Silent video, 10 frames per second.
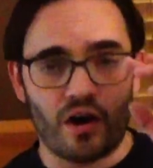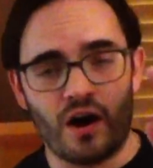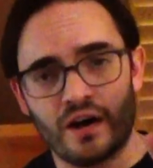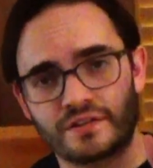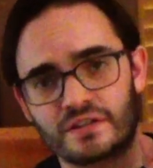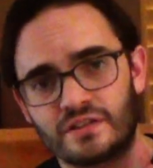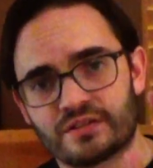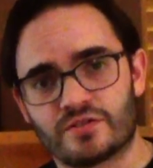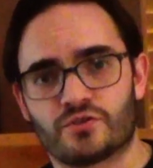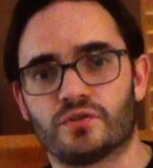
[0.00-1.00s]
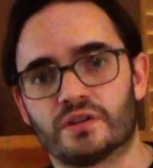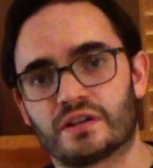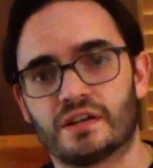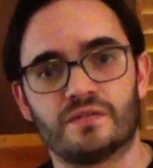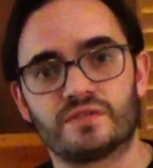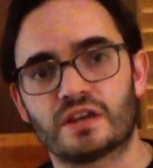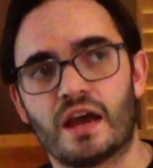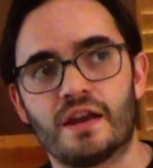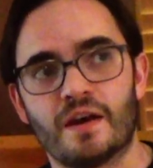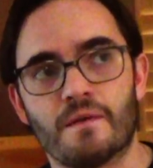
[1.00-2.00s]
Austin Zajur gives
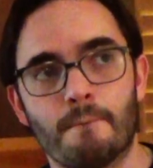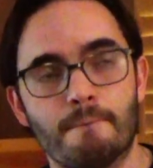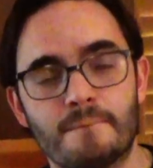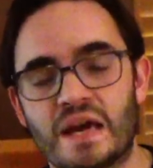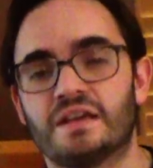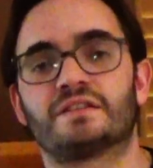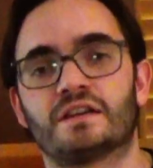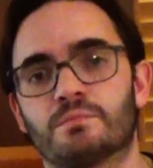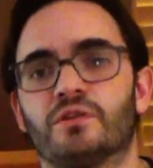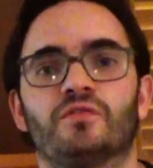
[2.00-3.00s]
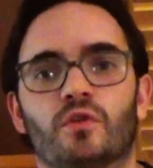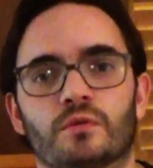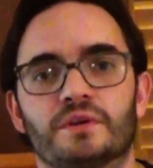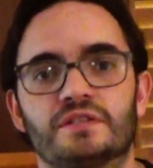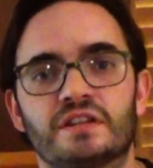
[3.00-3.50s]
an amazing performance.